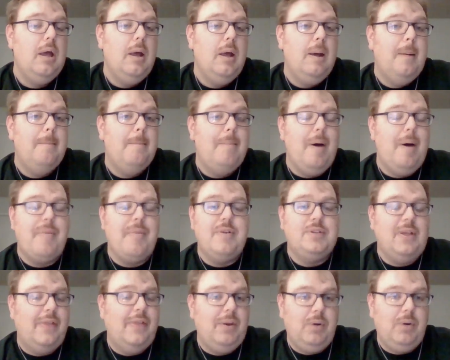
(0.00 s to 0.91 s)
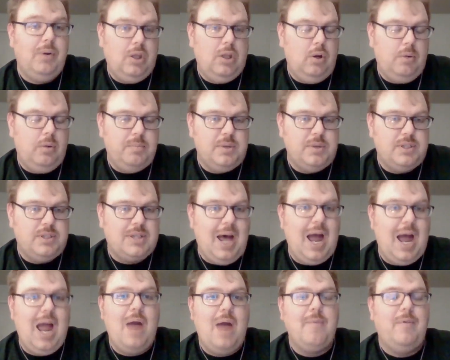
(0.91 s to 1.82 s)
But there's nothing to do with
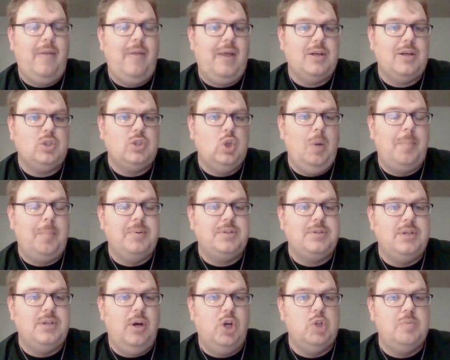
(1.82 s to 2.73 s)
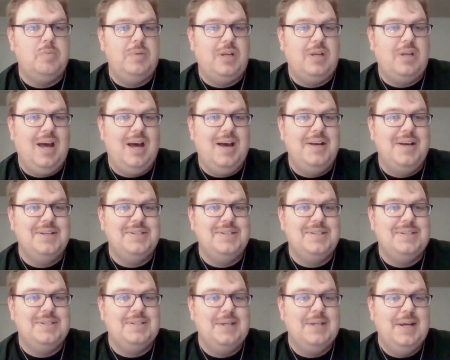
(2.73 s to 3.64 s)
Messiah for the next two episodes
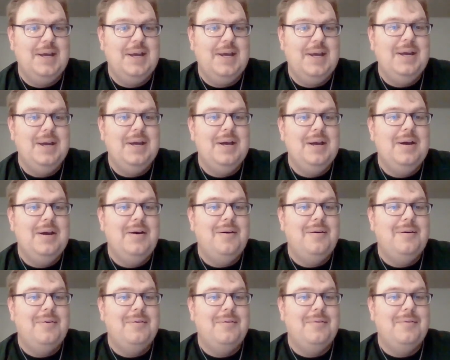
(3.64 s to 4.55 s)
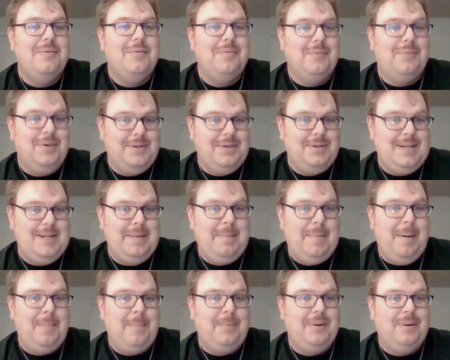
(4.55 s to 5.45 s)
because we're teaming
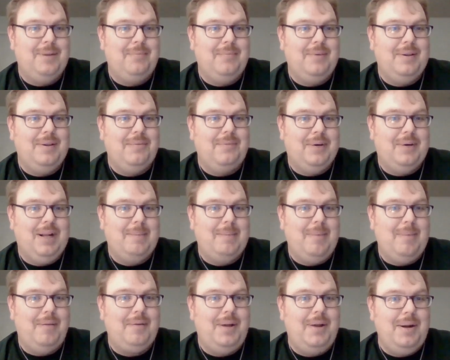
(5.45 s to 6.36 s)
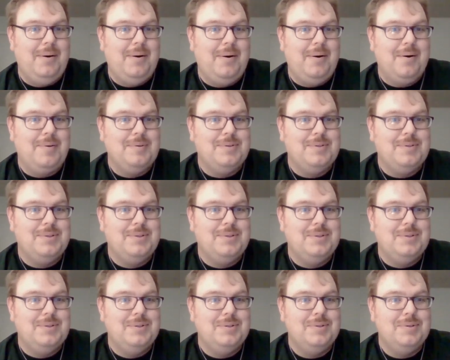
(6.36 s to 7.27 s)
up with, with one of the middle
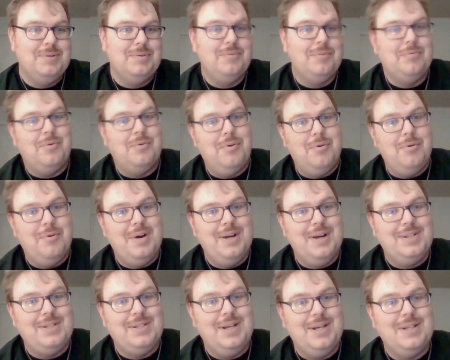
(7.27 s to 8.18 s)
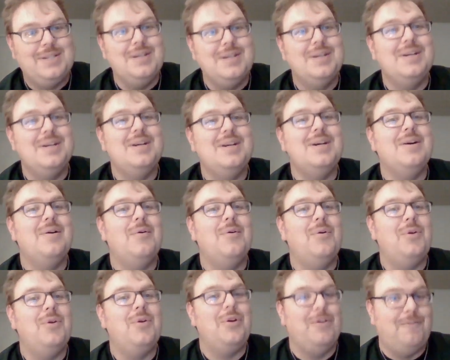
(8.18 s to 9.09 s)
heroes. Who is it?
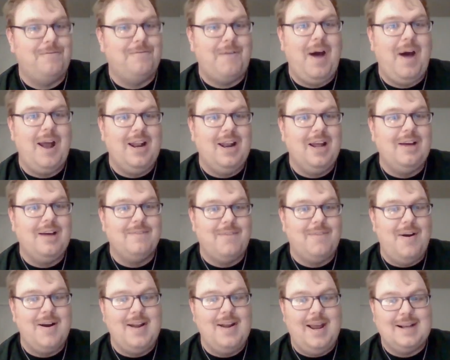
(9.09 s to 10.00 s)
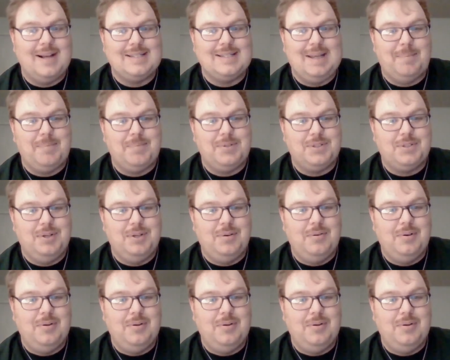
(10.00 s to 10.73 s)
You'll find out very next episode.